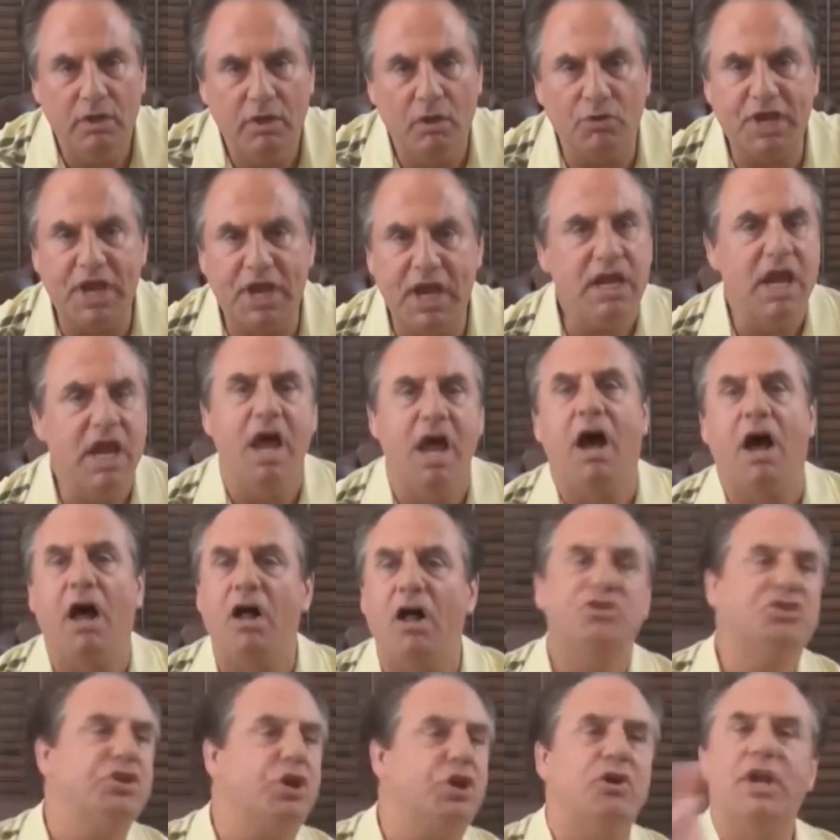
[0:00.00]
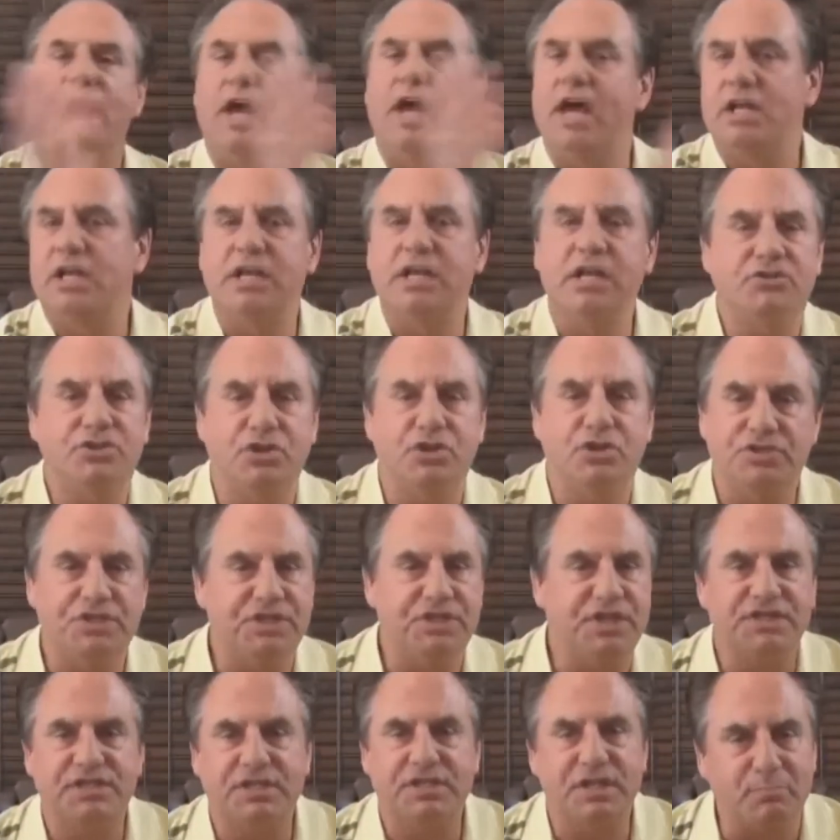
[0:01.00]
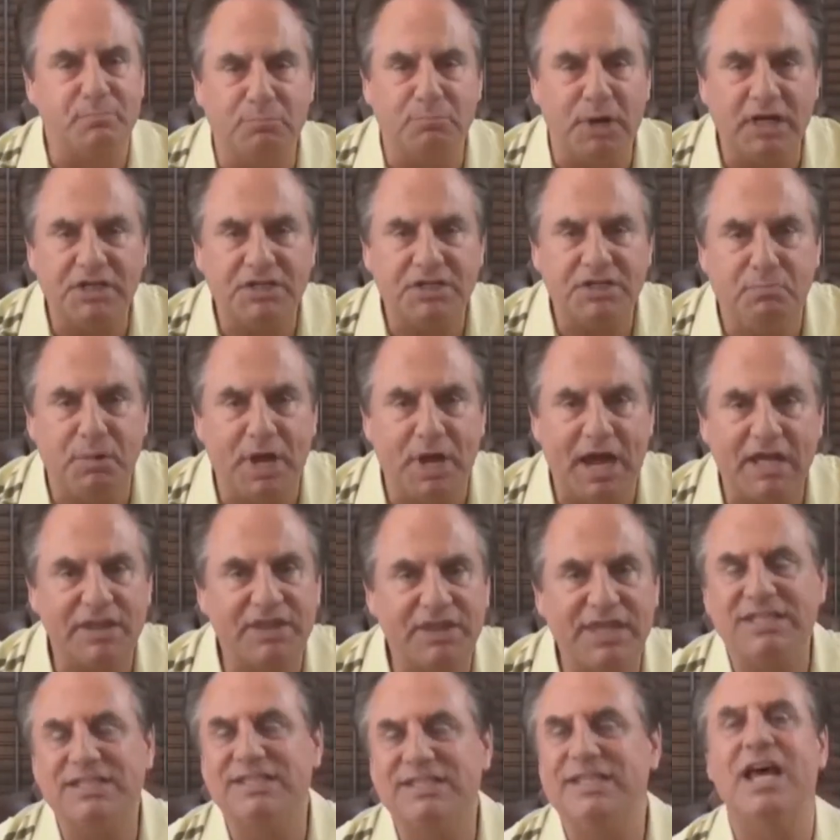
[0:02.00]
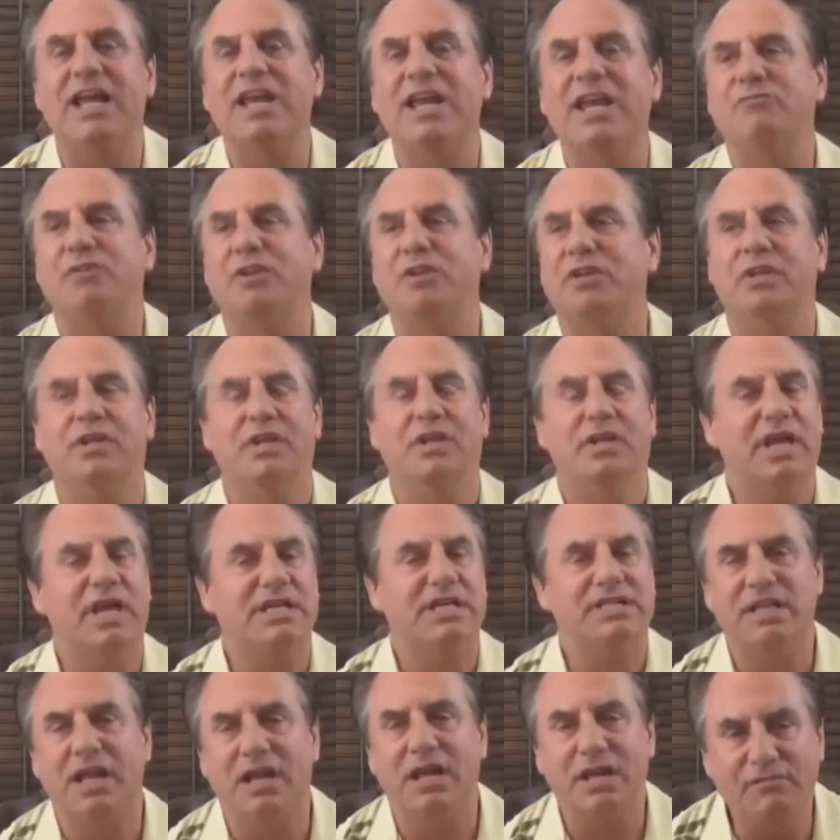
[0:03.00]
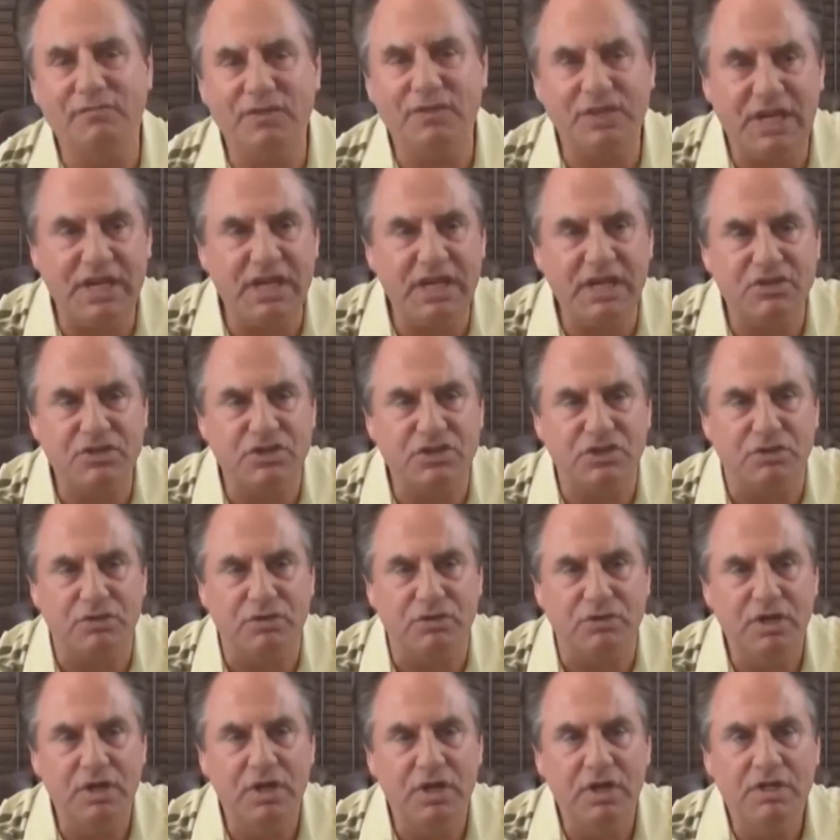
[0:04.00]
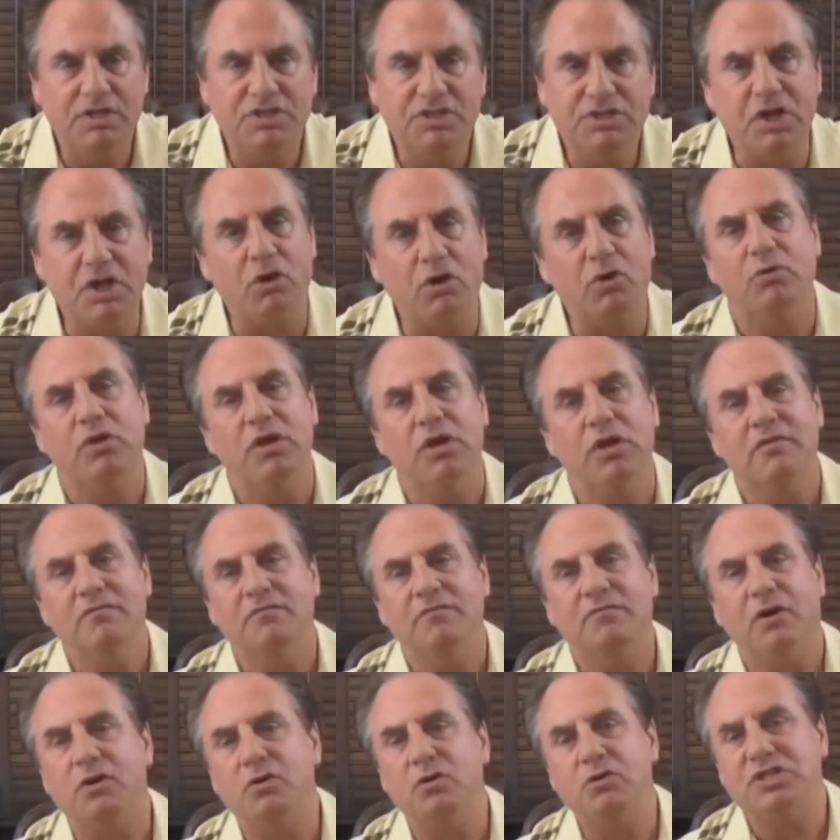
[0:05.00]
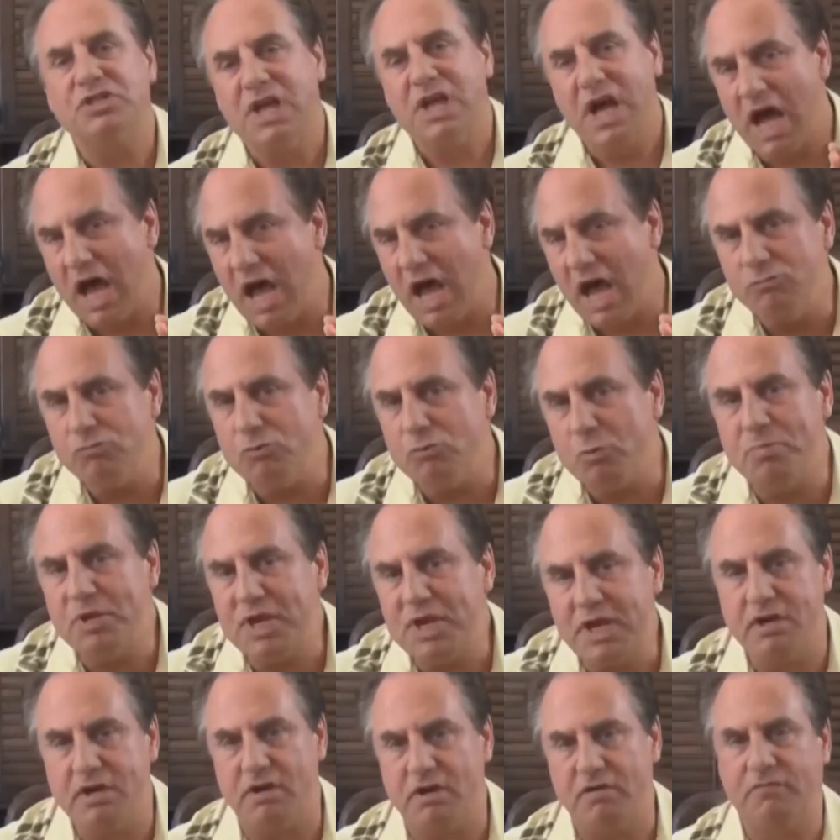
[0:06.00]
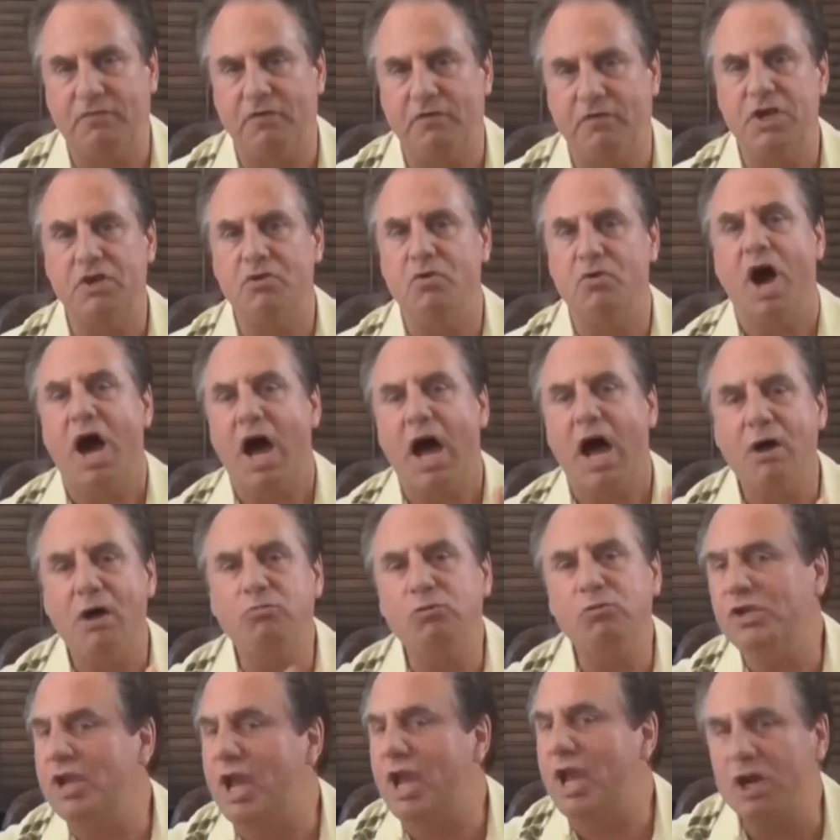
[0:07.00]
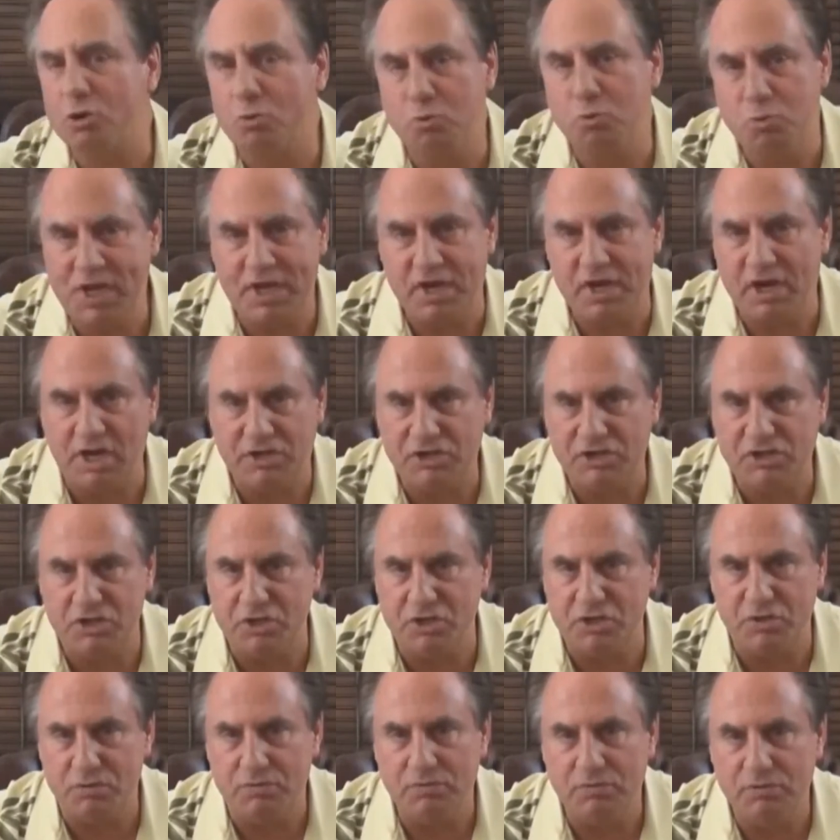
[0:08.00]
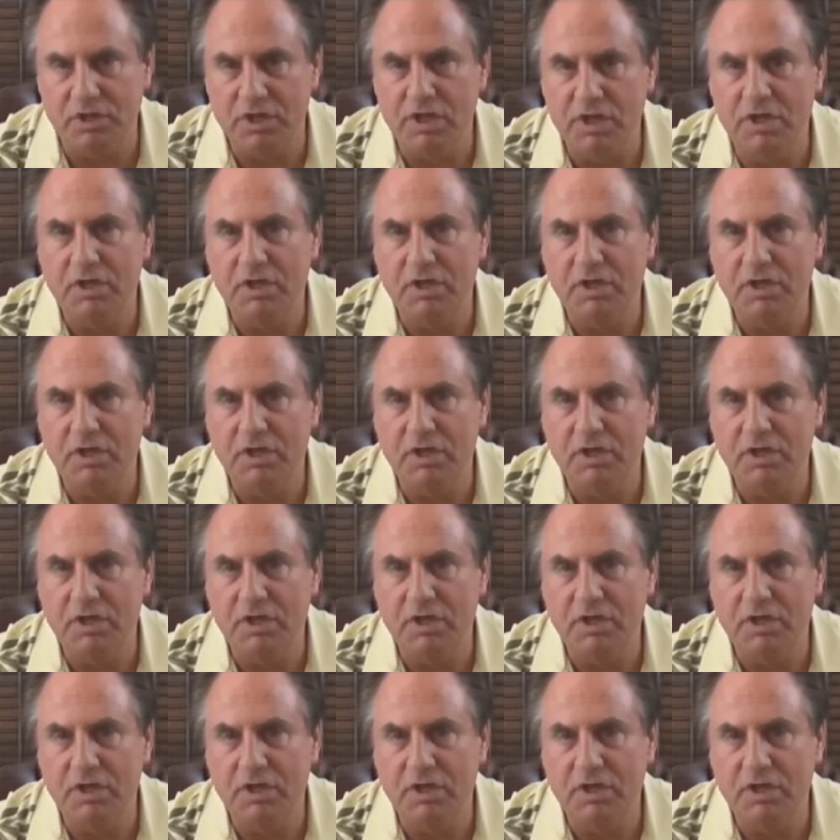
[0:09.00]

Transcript: Okay? I'll show you how to get your 60 bucks back. That's not even that's not even the issue. So, folks, I will be here for you. I will not quit on you.